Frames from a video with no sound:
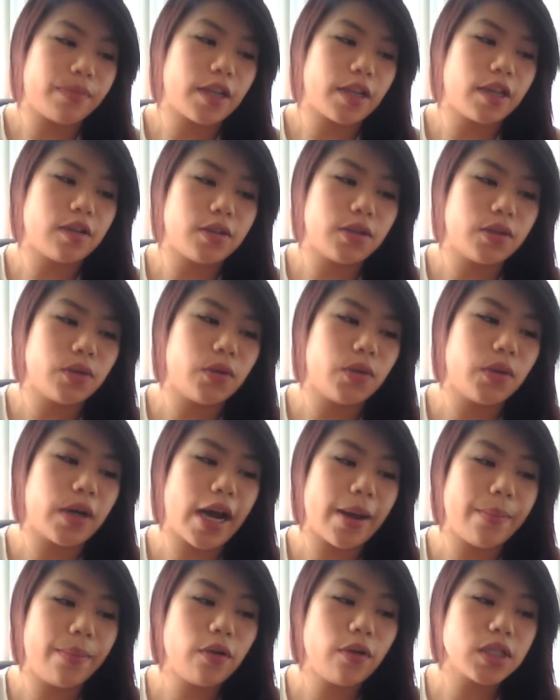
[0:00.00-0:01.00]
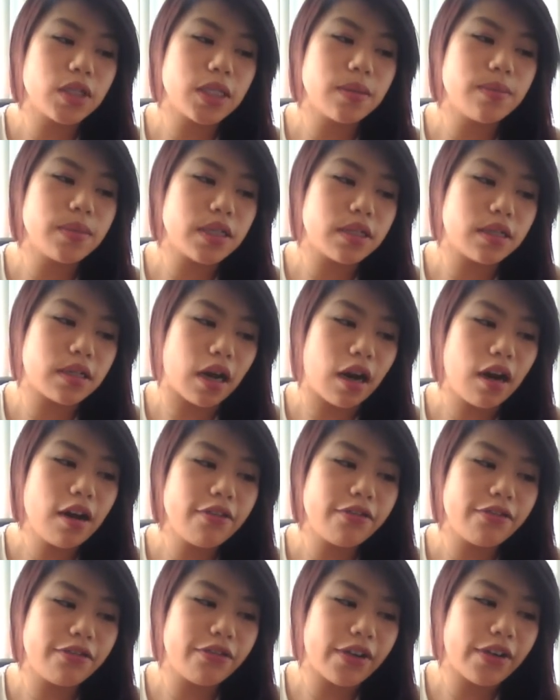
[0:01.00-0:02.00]
So I bought some
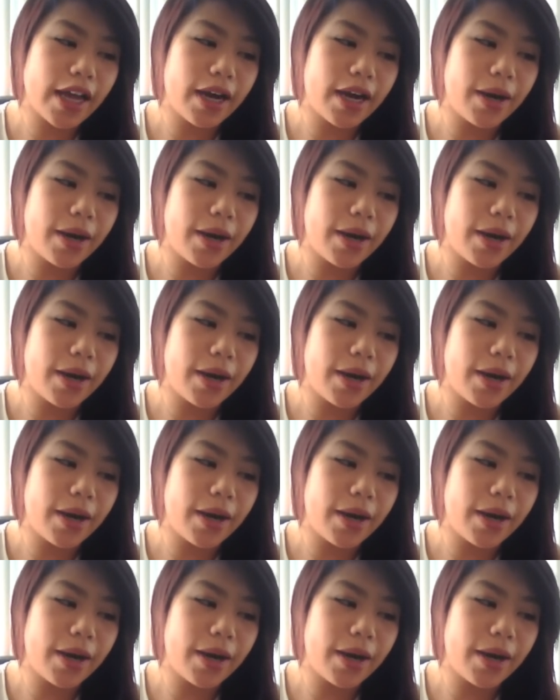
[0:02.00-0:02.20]
stuff.